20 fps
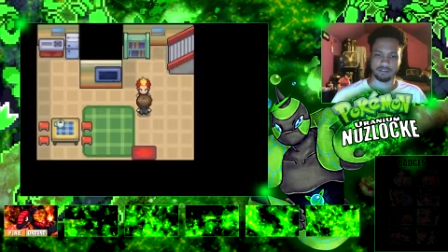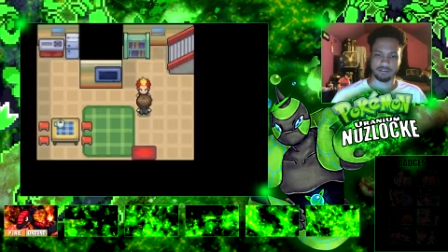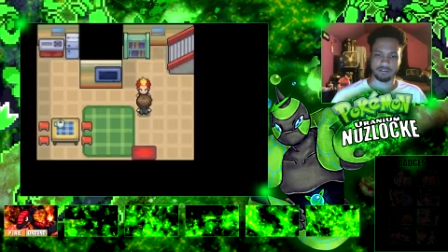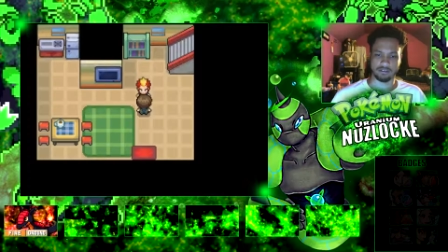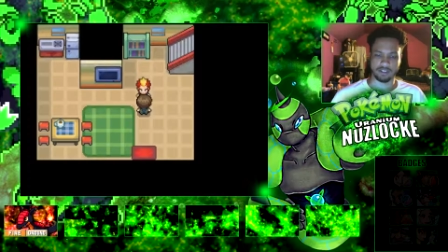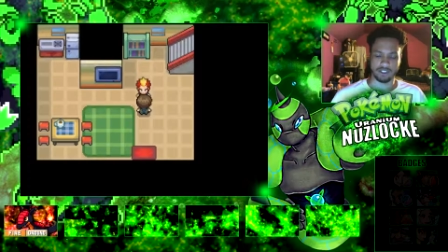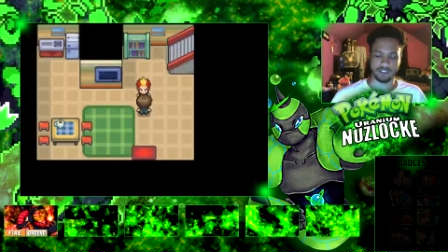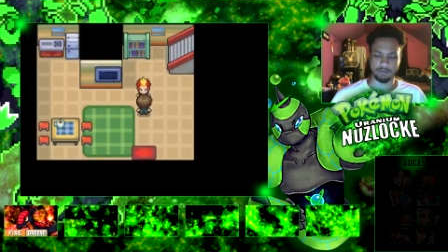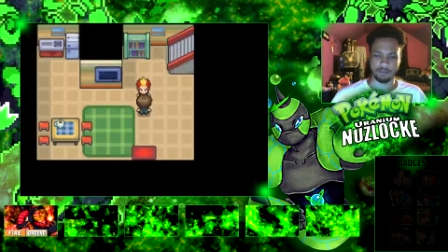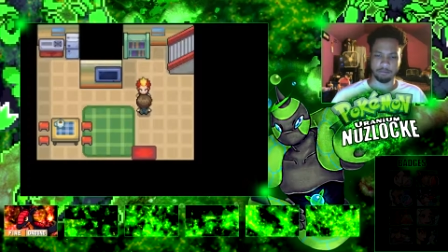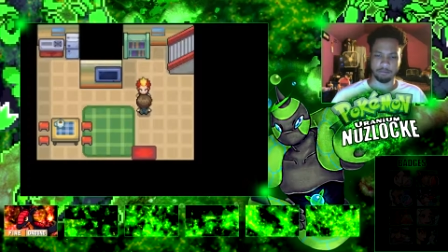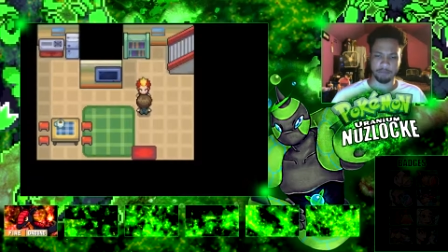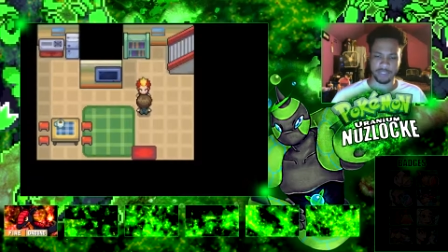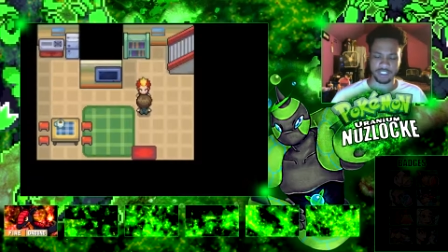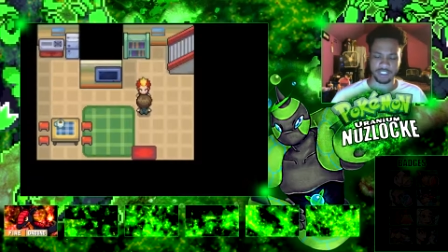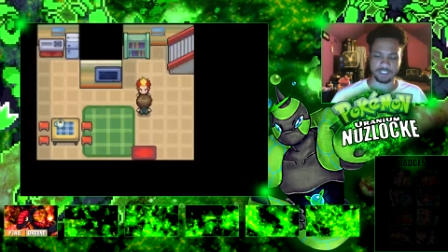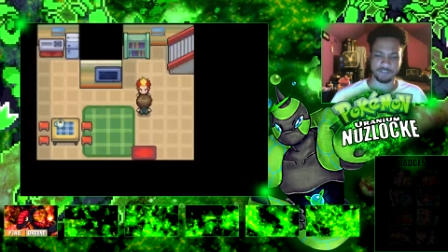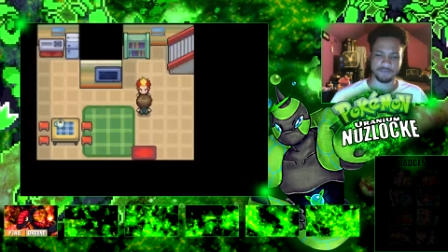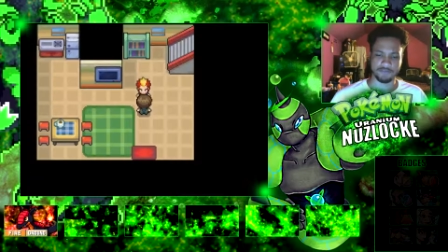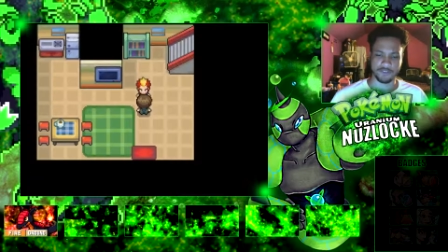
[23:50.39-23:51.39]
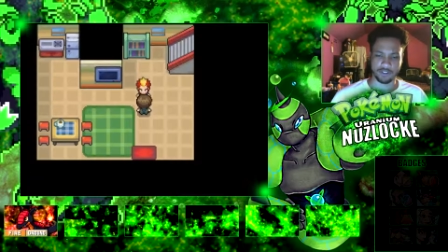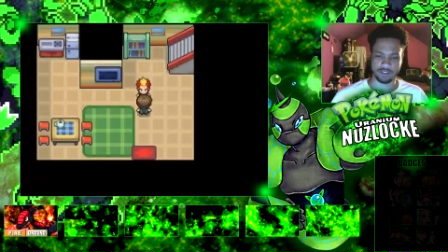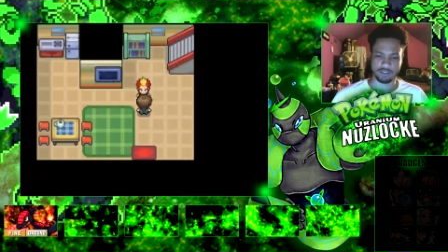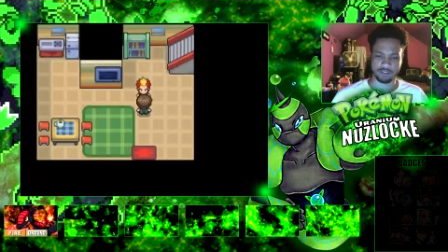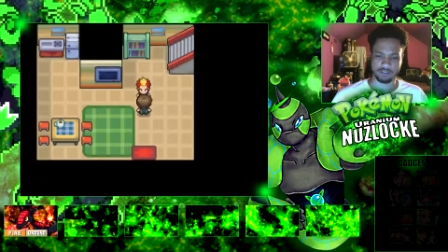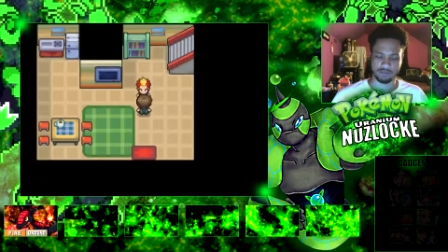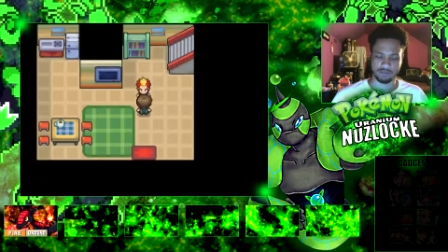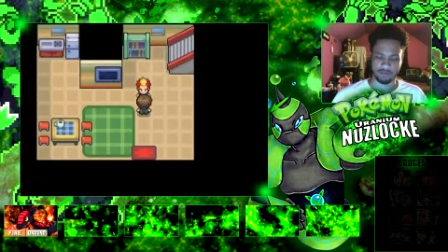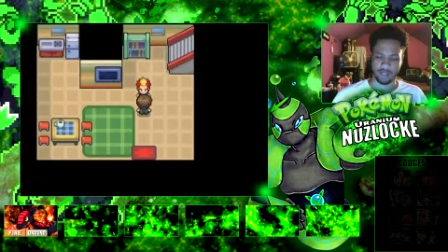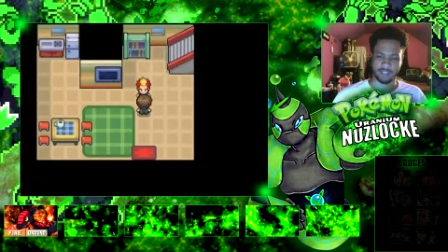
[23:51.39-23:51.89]
She been missing for
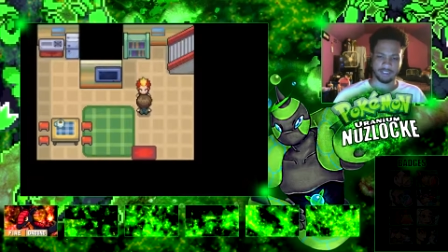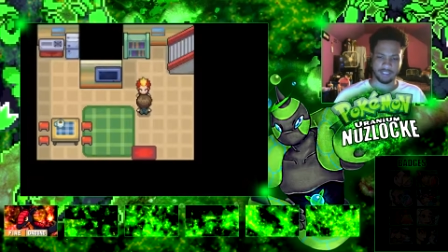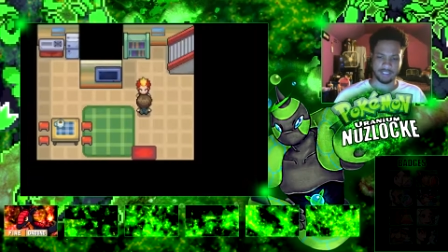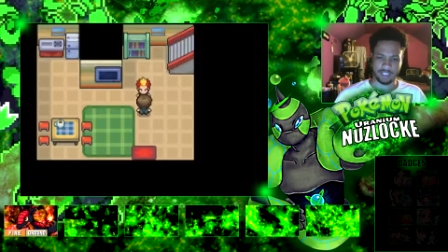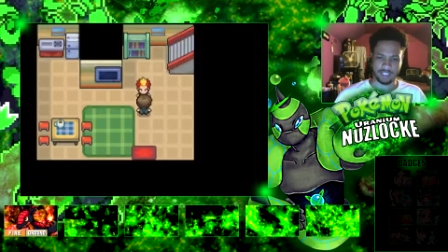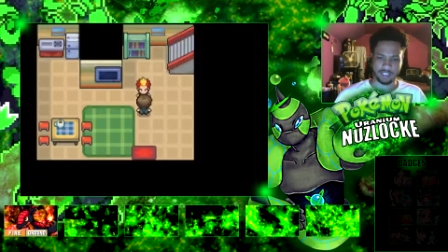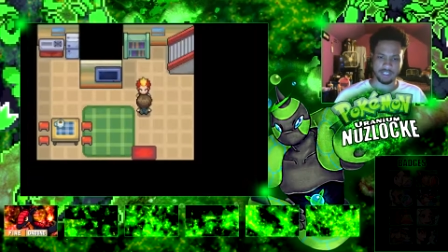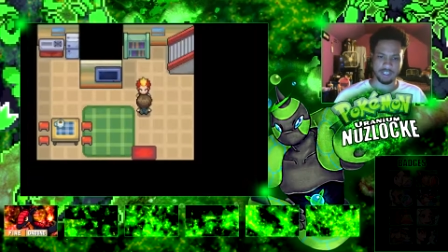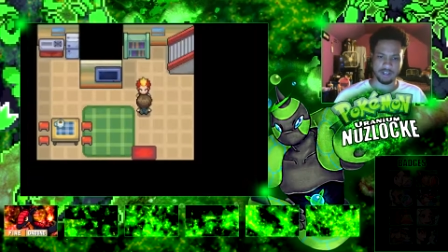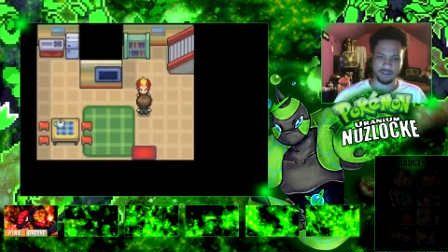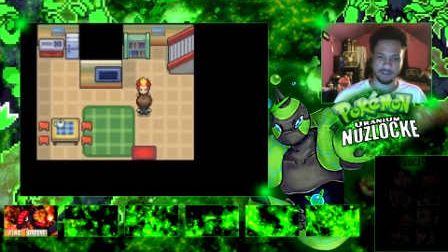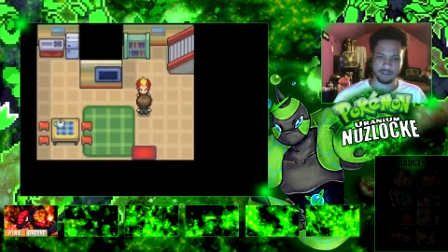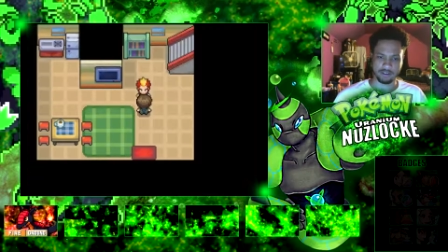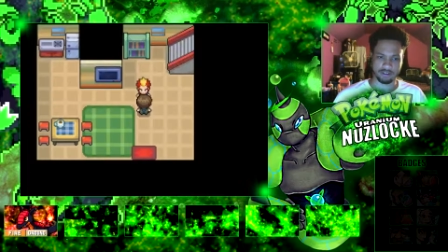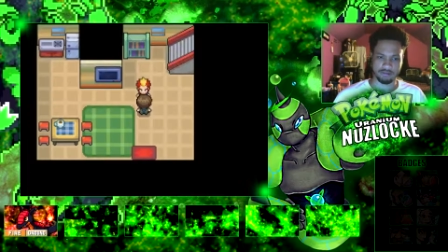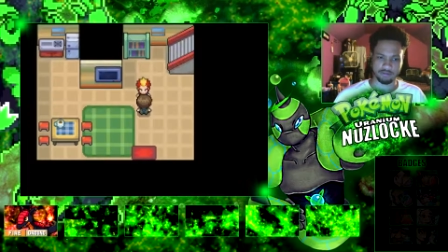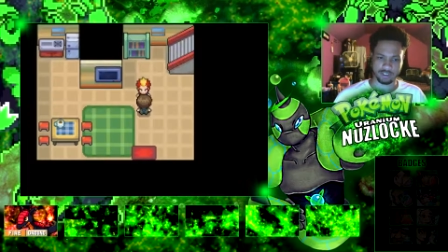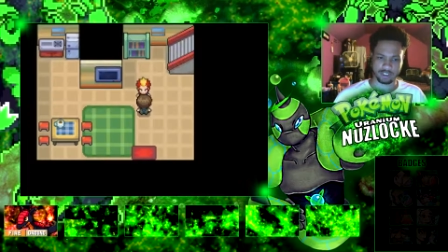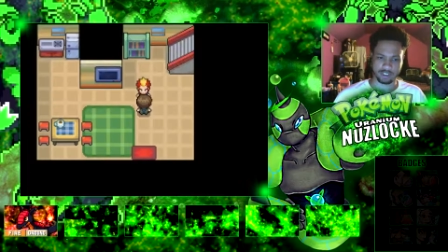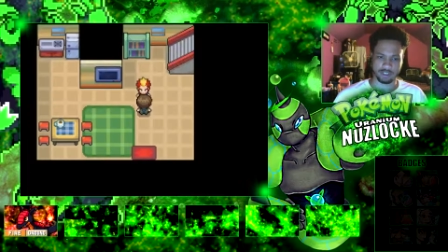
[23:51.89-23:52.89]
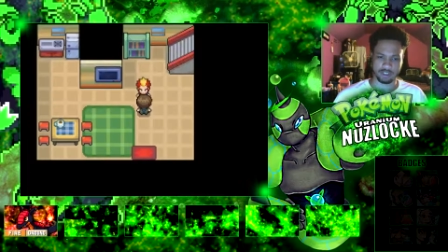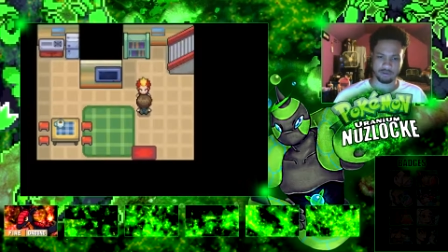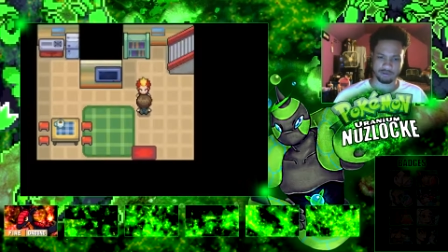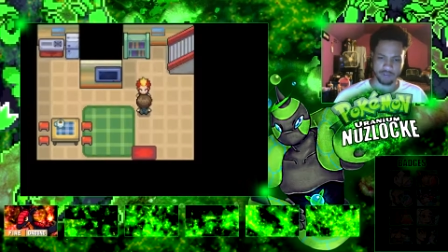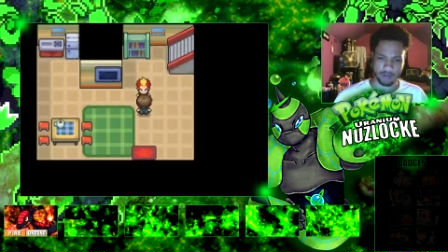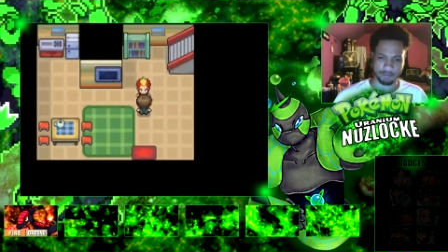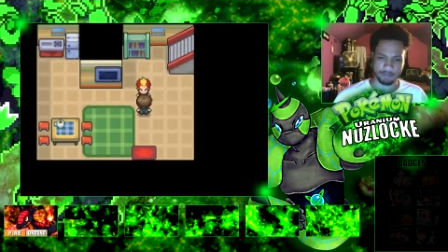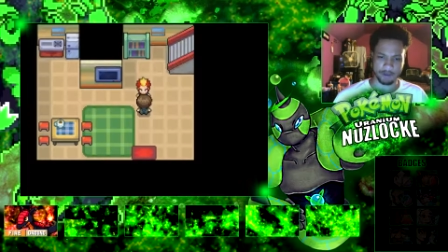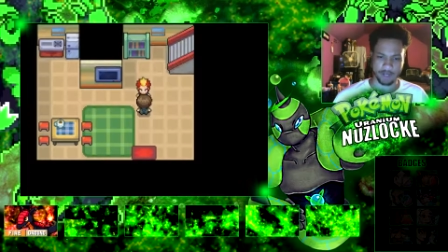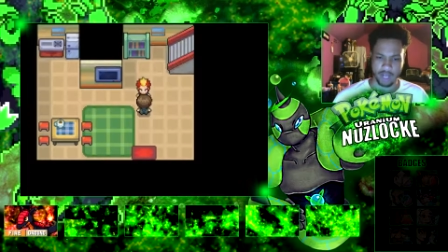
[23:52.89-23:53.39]
like 10 years, you just gonna
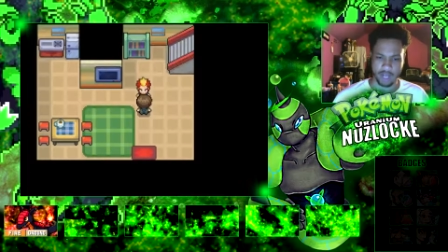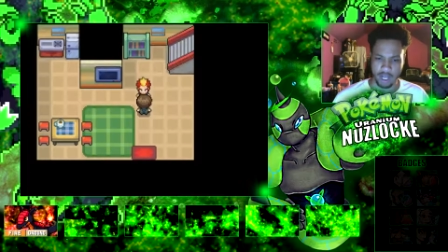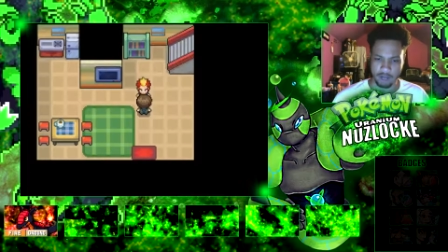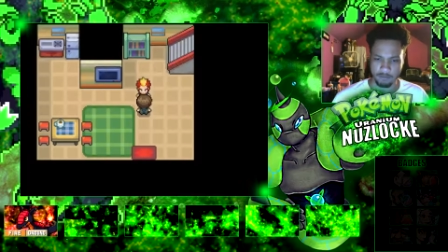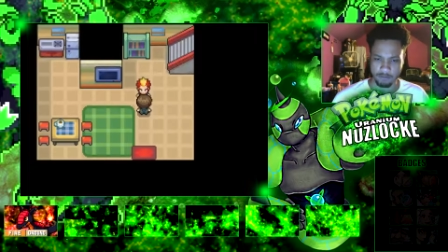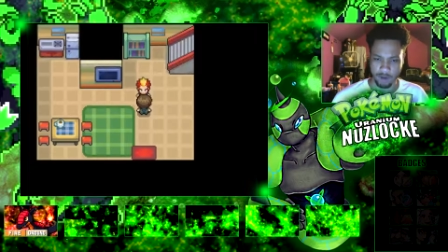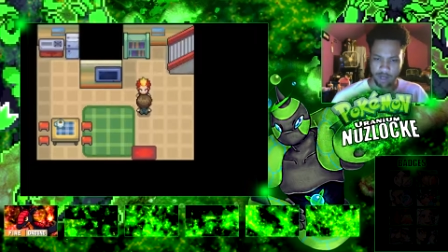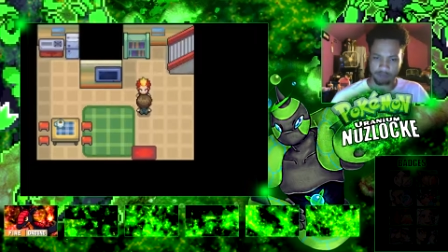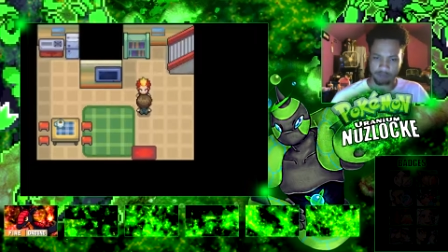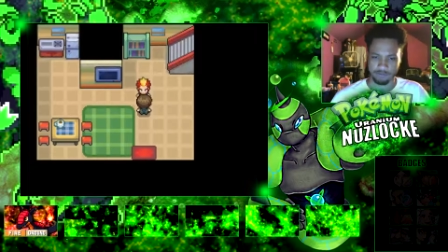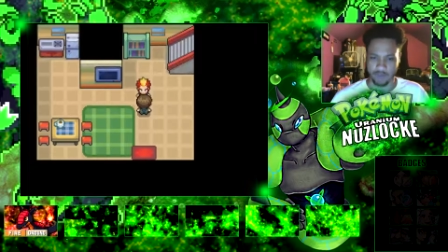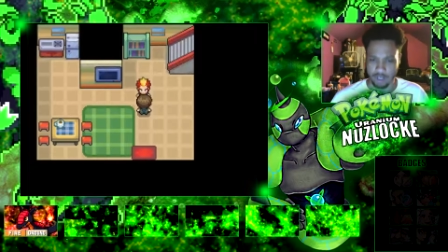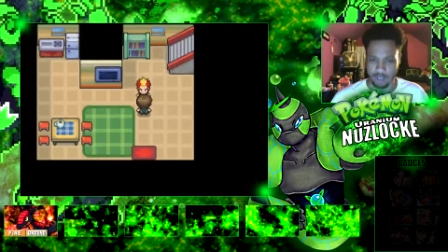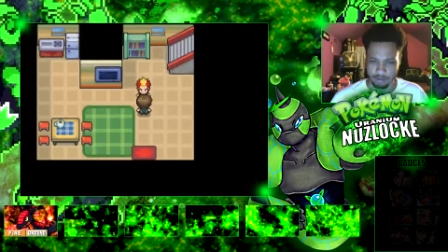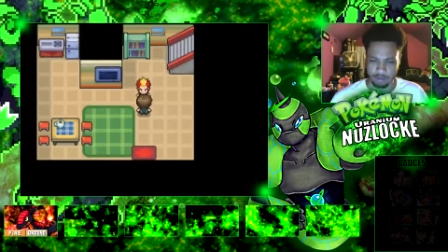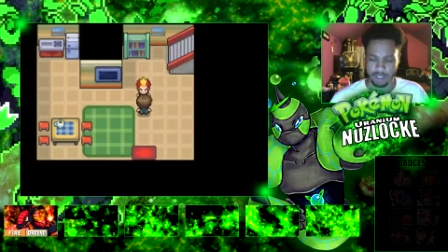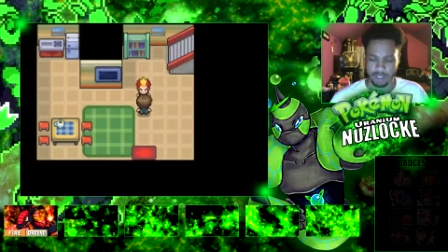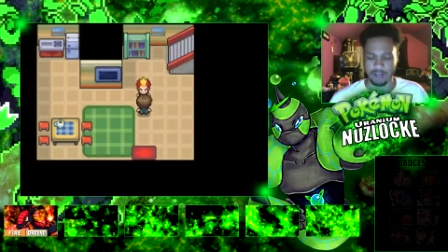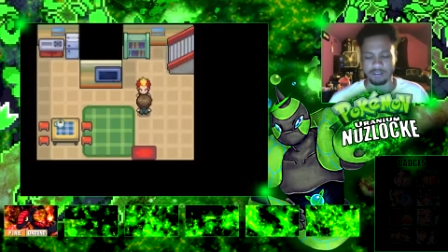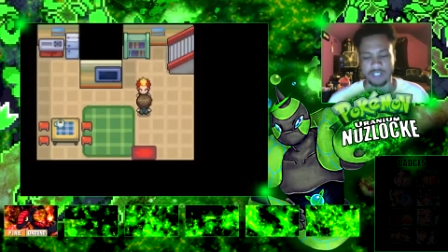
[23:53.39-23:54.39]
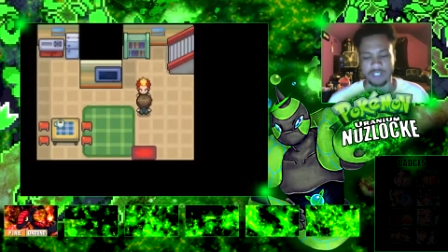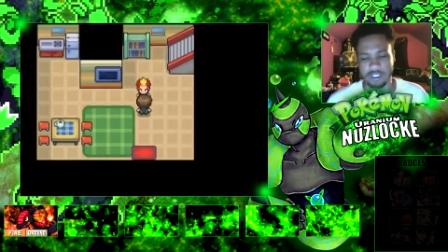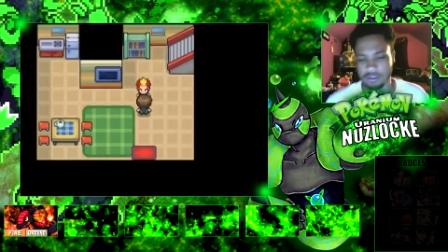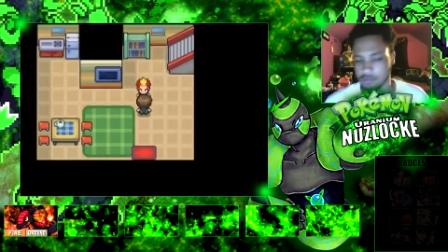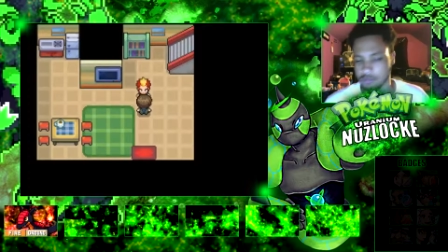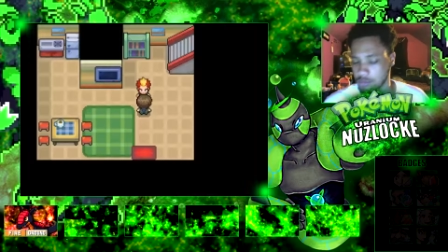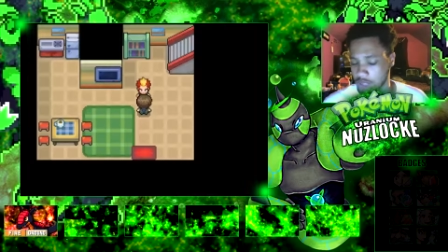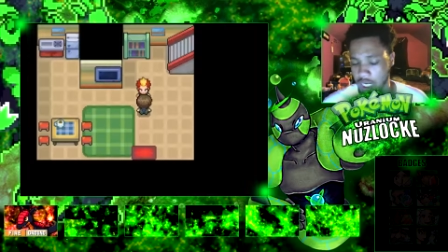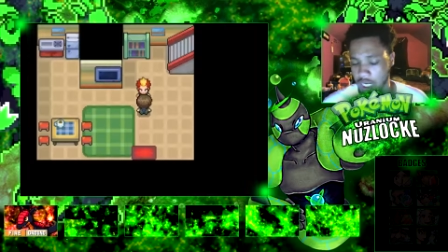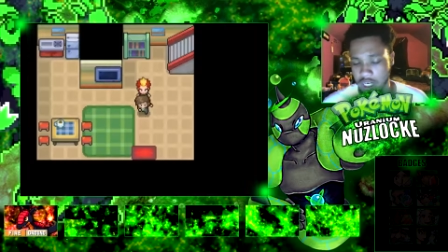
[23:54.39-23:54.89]
drop her name right in front of the Hey,